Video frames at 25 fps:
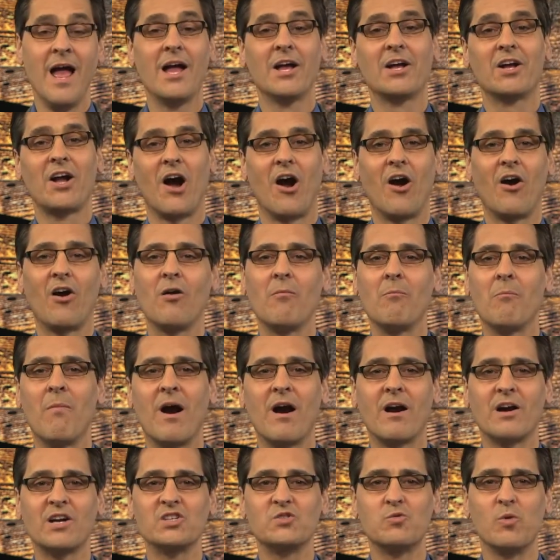Karl
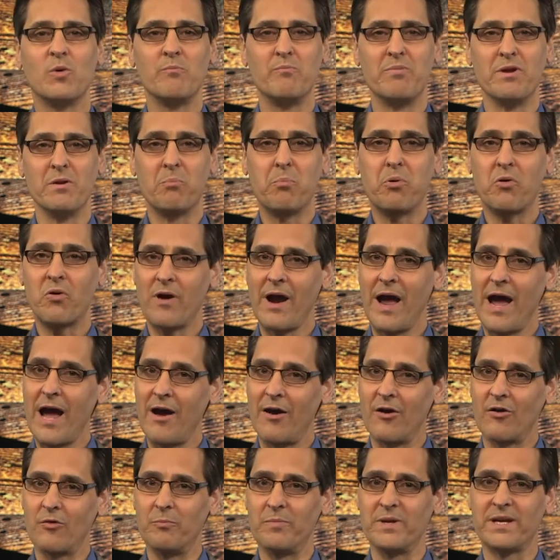Marx would be
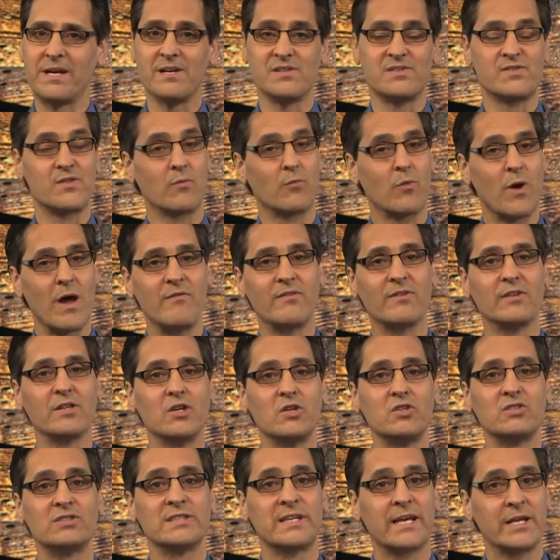proud because the
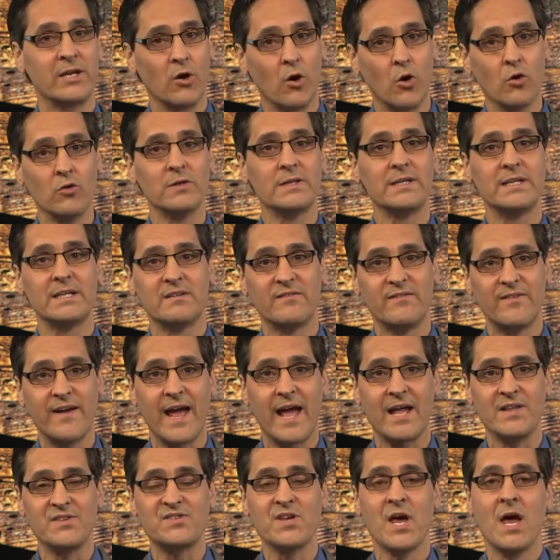revolution can only
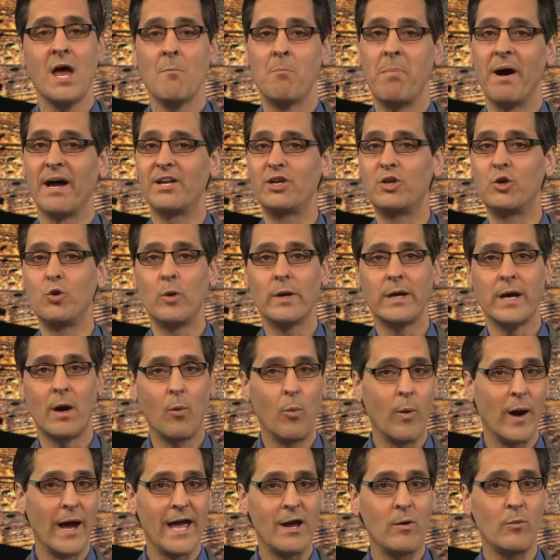advance by doing
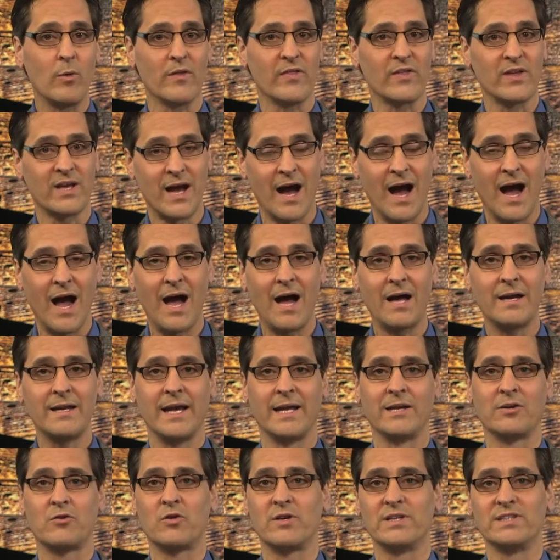away with God
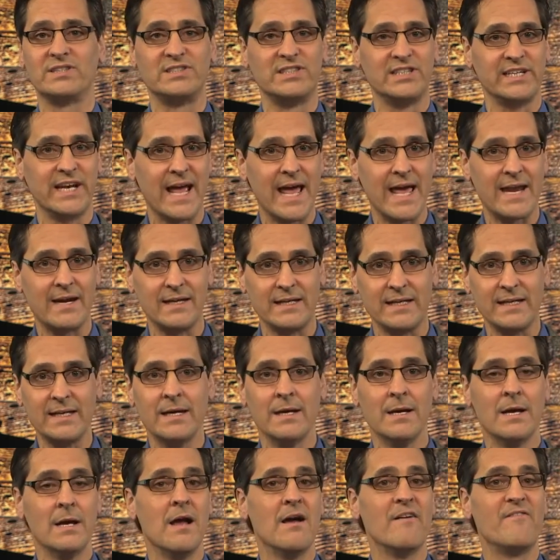and Christianity,
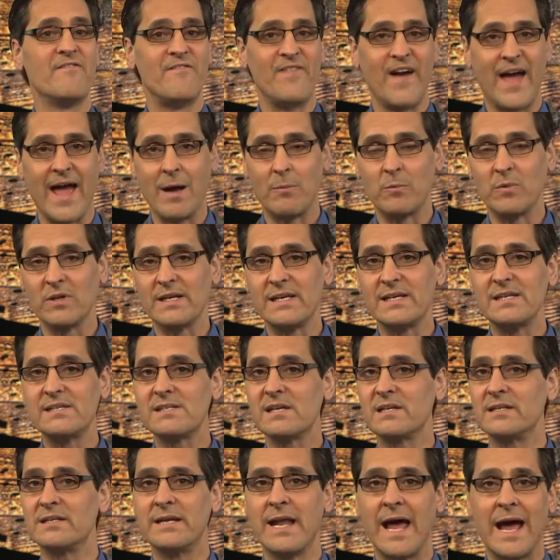families,
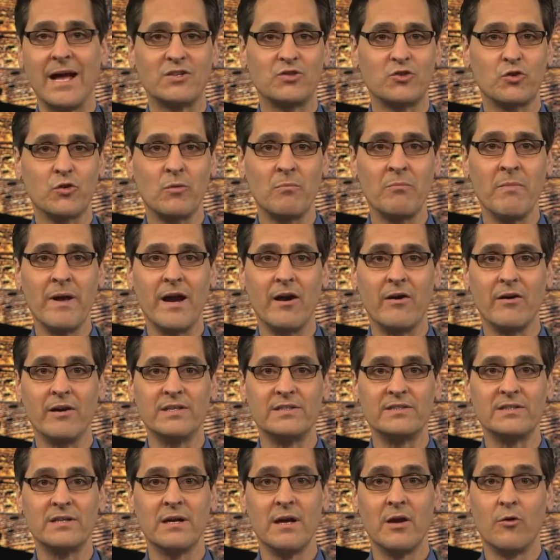natural
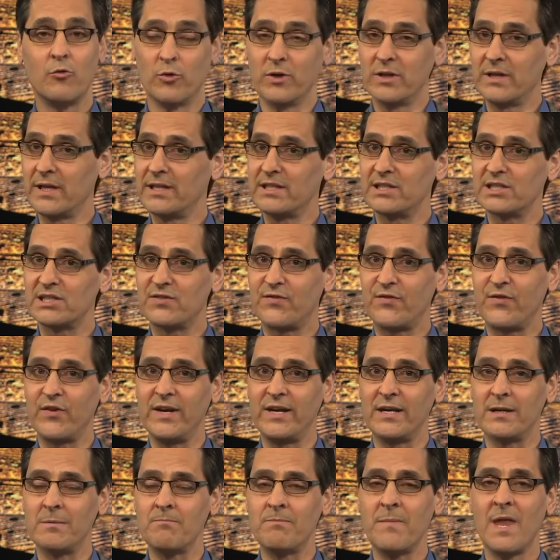marriage, religious
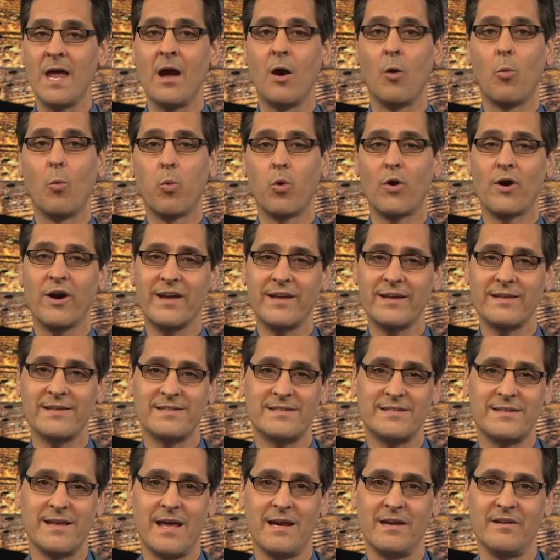freedom, work
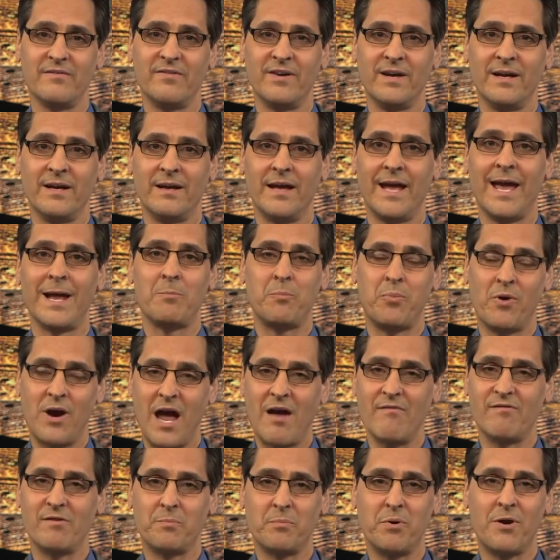incentive, and private